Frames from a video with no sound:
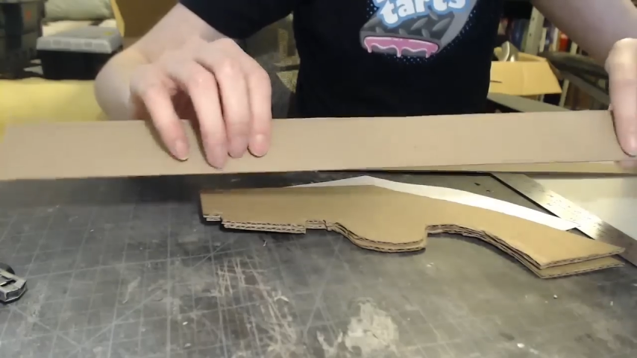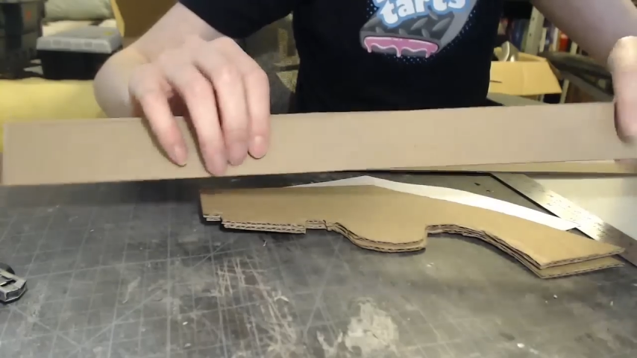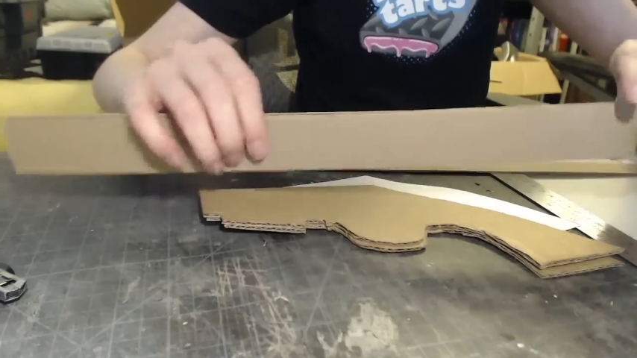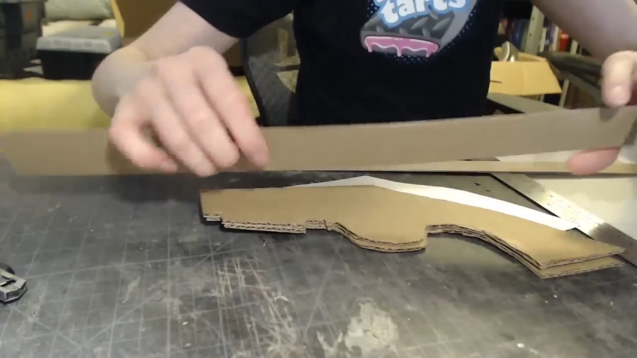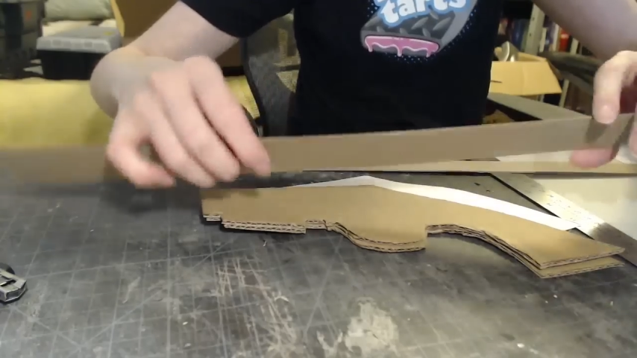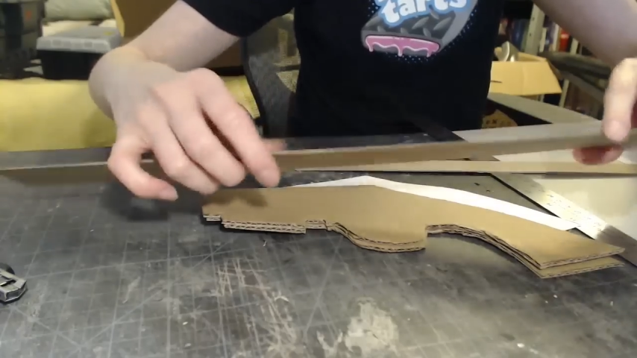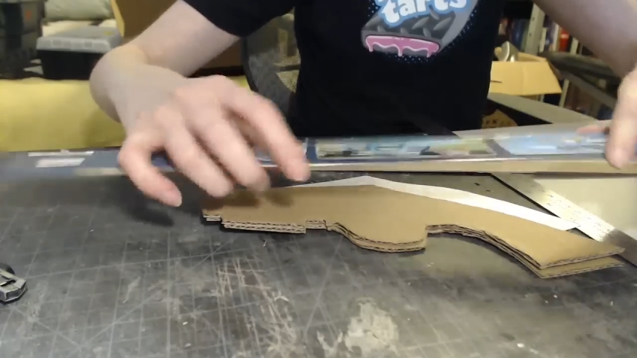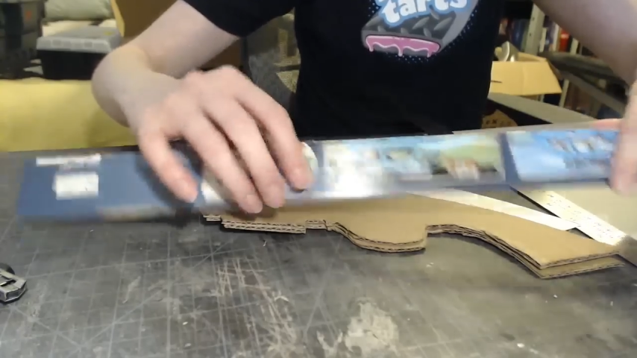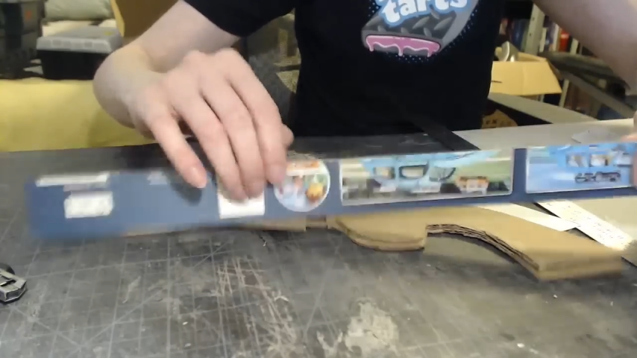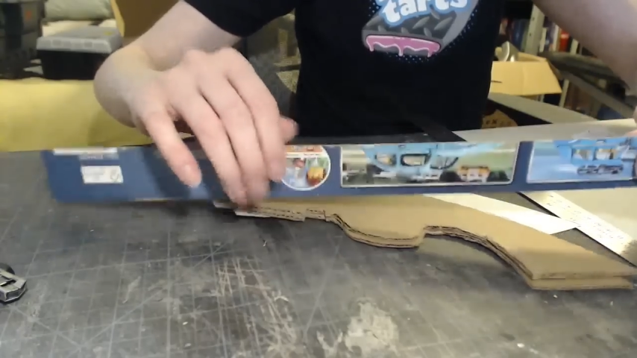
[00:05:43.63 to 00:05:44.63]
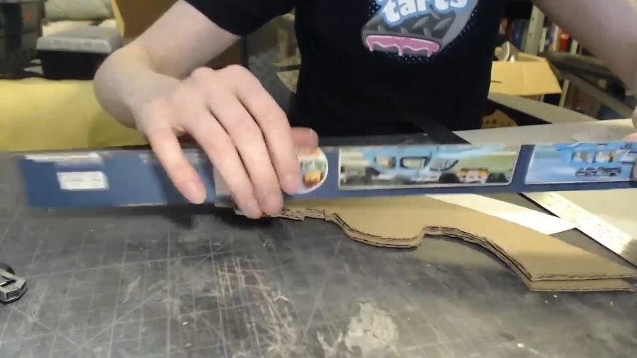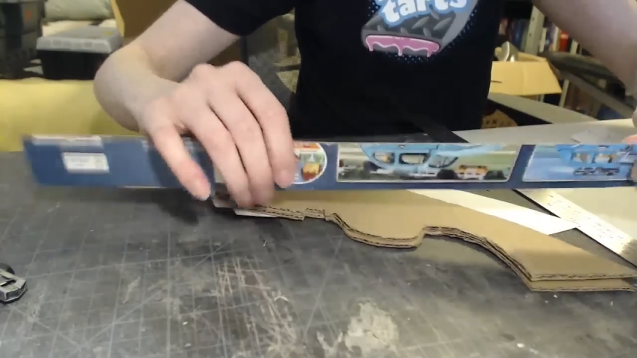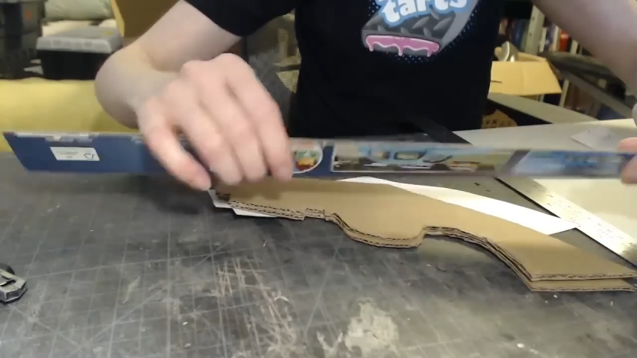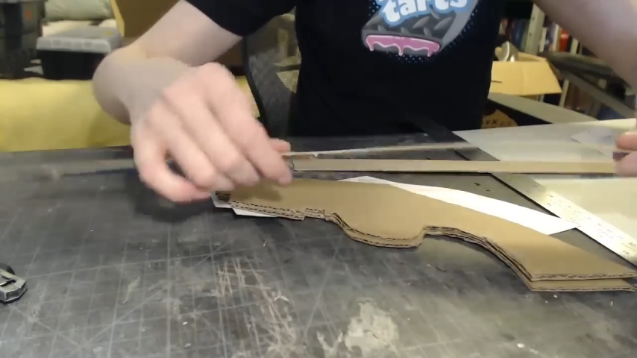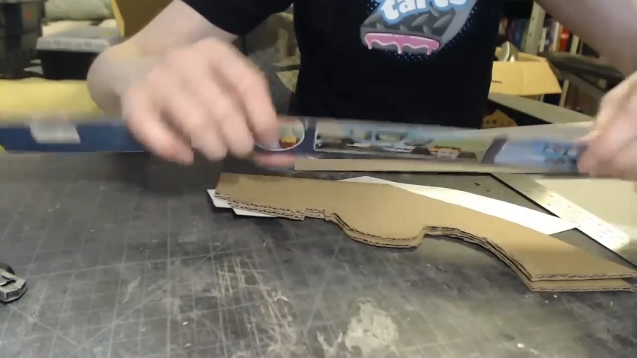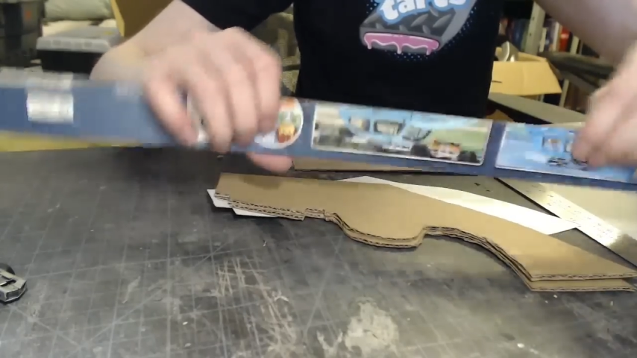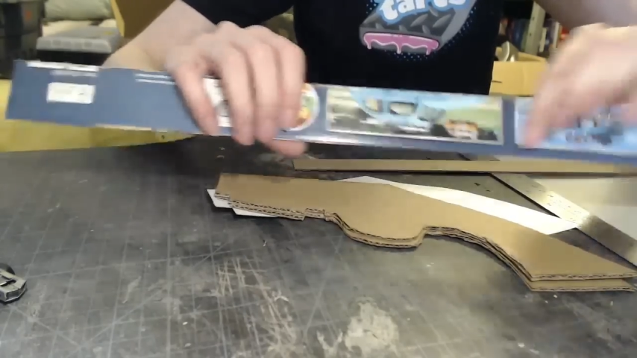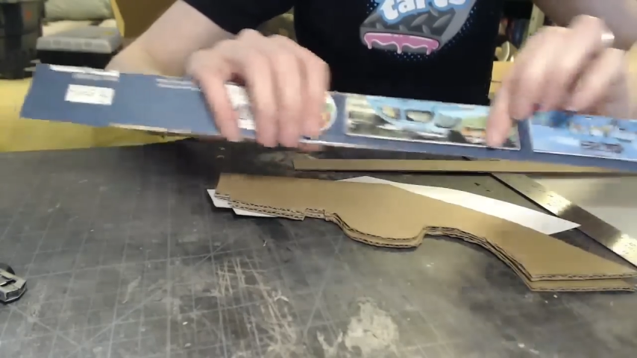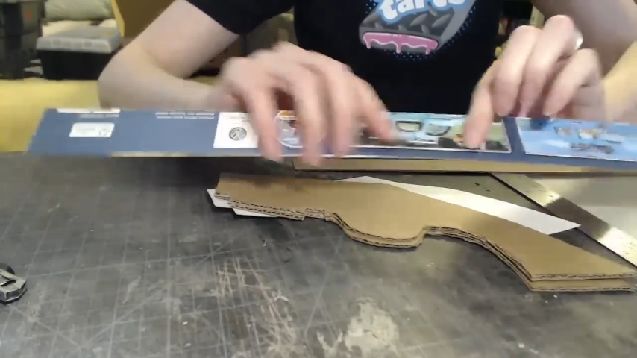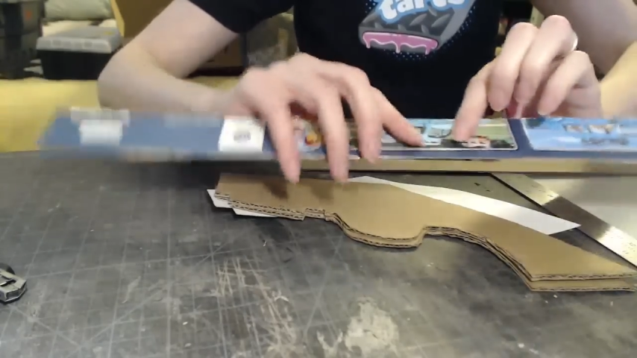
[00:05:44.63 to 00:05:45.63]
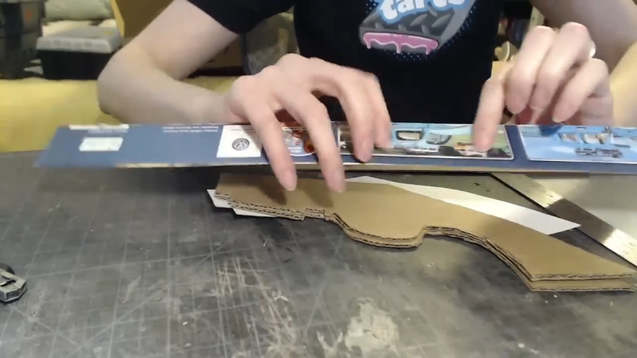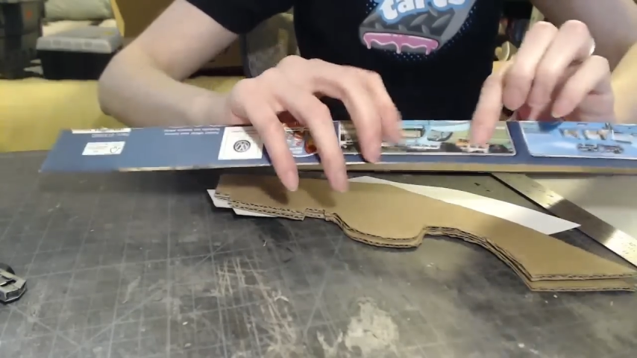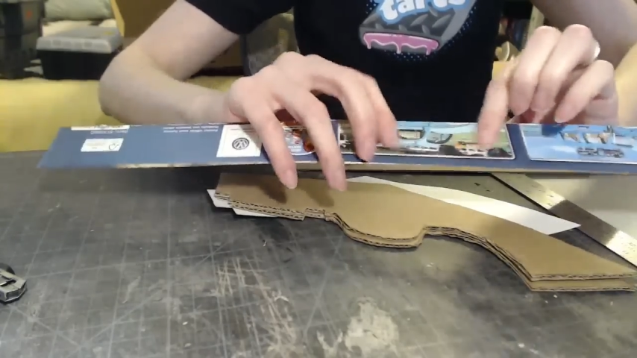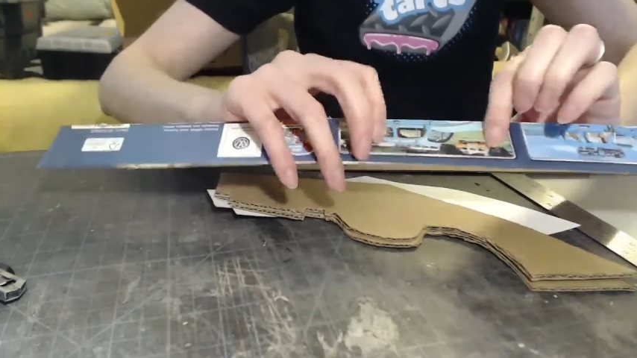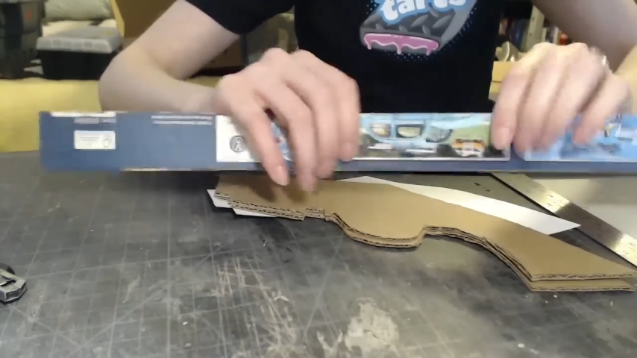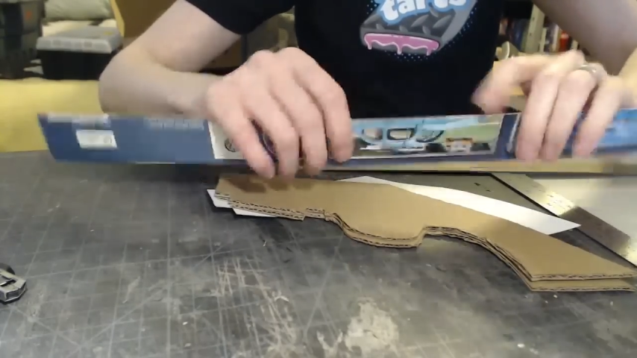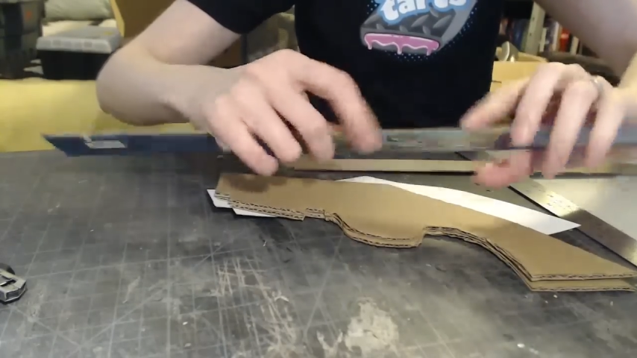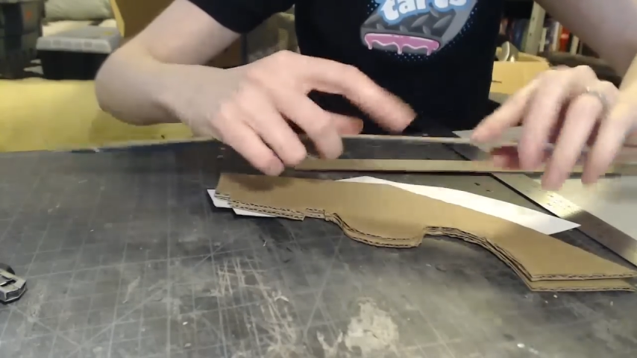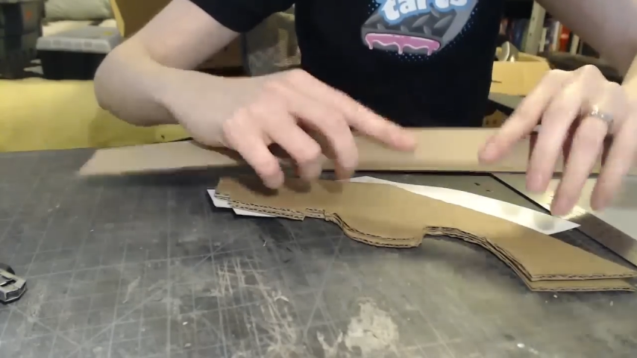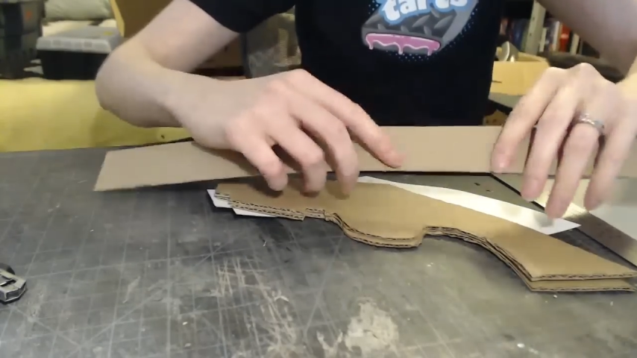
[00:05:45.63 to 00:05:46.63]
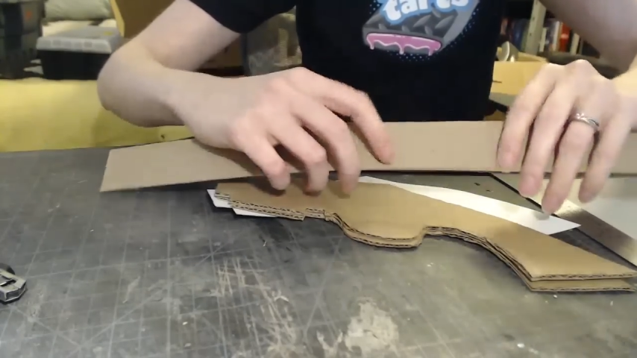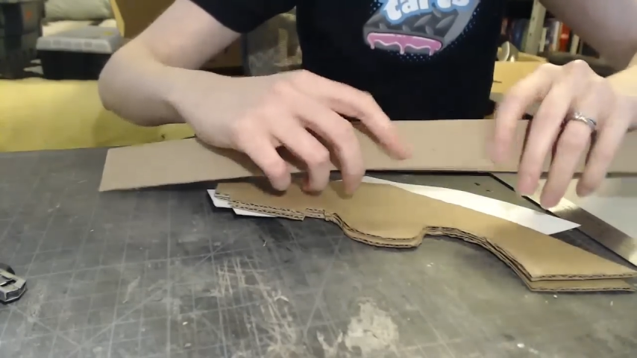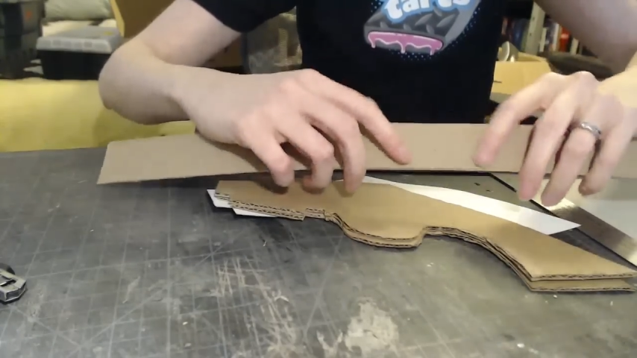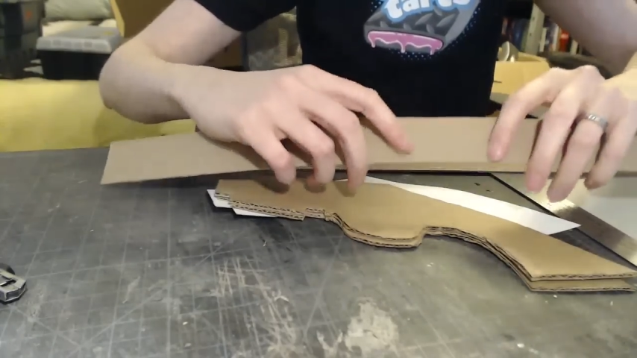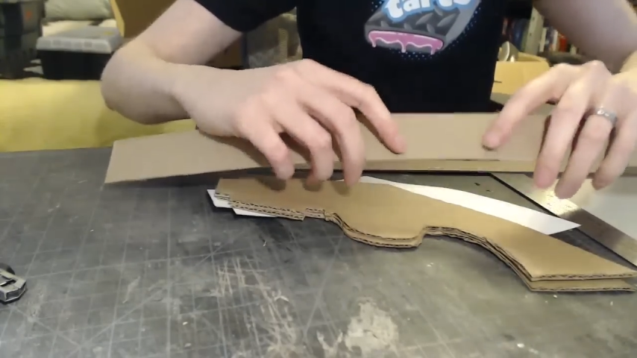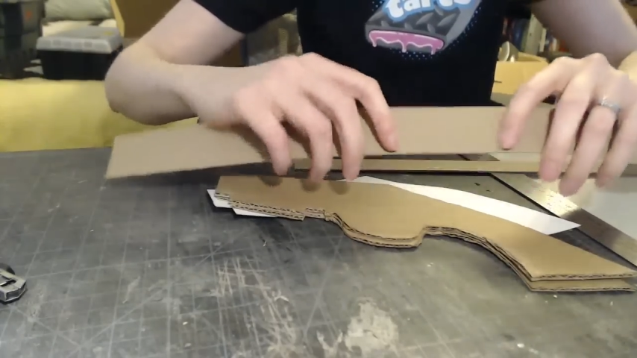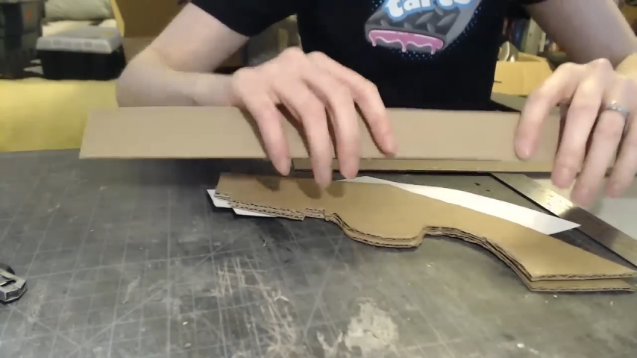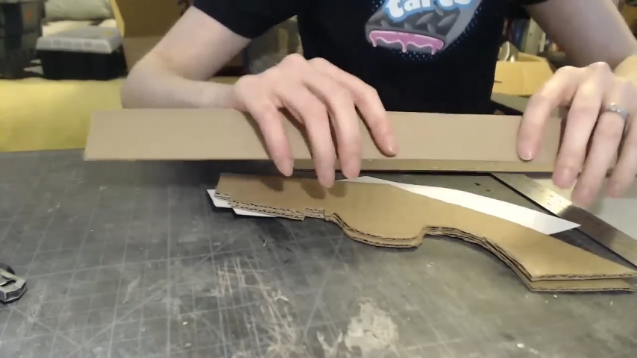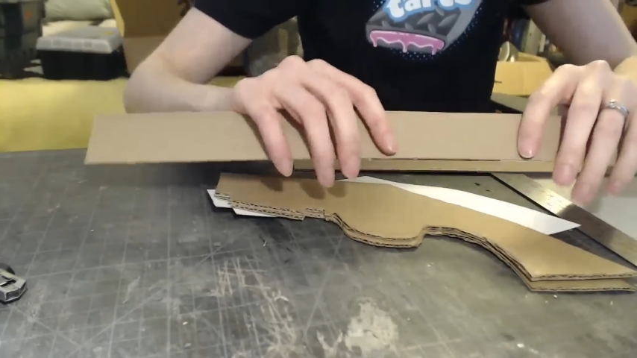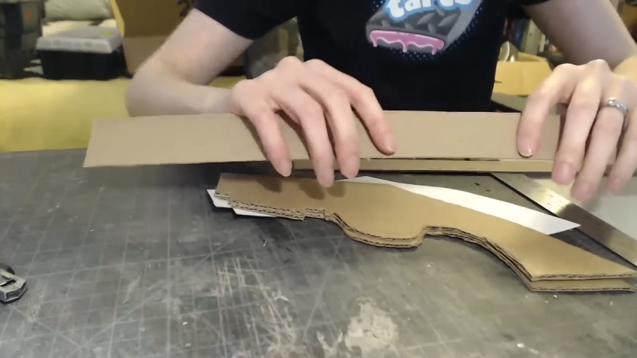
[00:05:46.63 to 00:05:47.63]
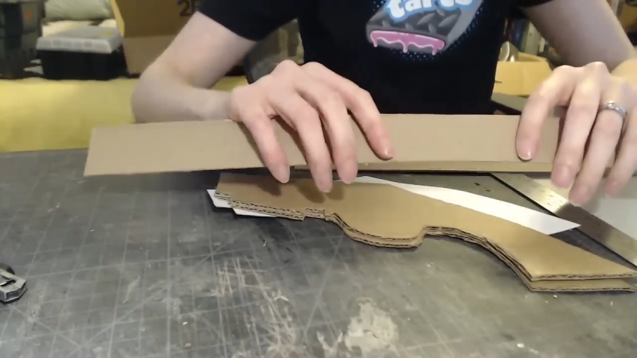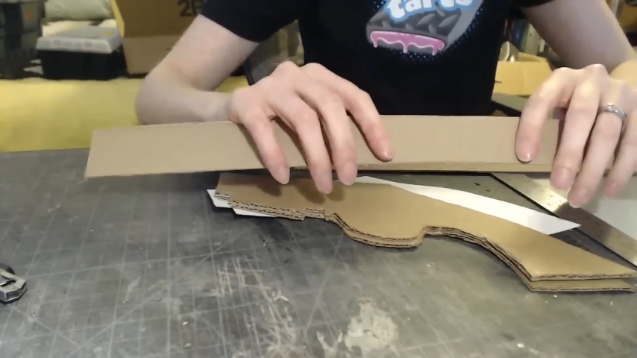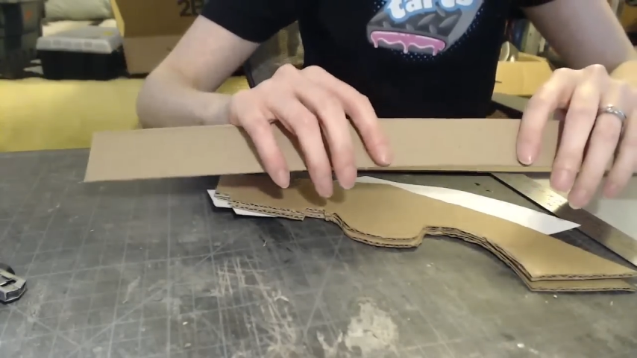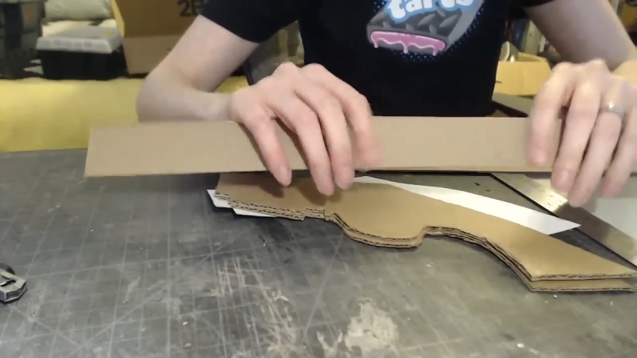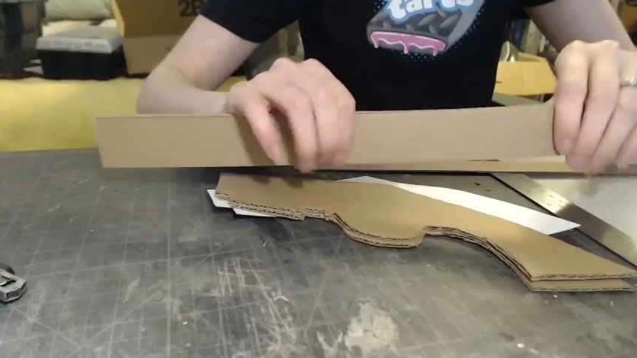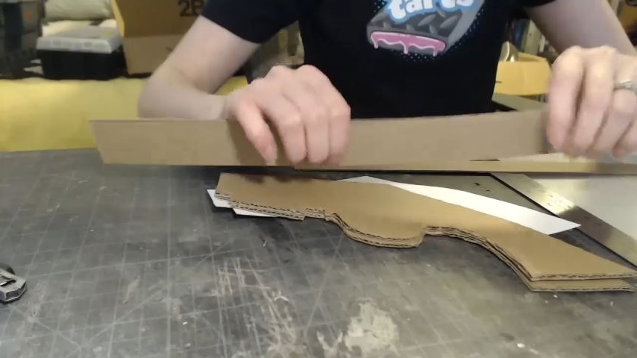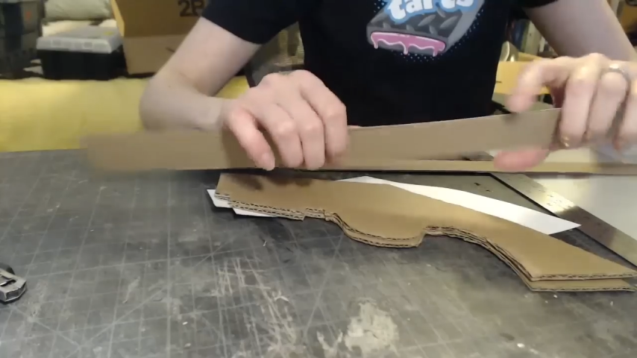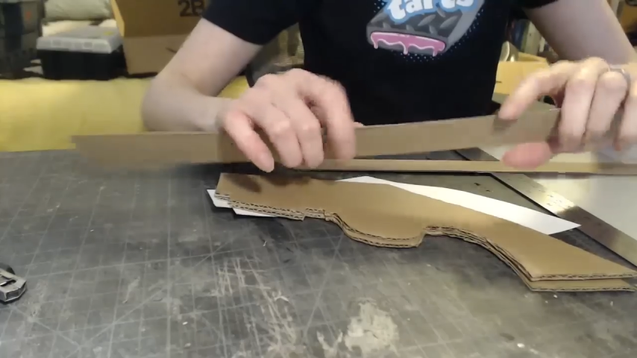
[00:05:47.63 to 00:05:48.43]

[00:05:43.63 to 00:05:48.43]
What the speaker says: [unreadable: no face in view]